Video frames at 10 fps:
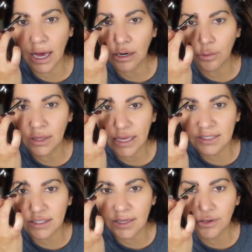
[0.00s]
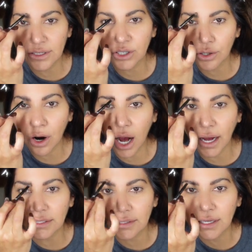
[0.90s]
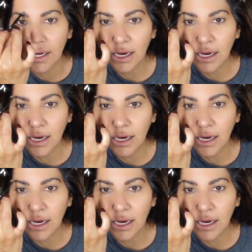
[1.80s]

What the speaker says: I don't wanna like stare into your eyes.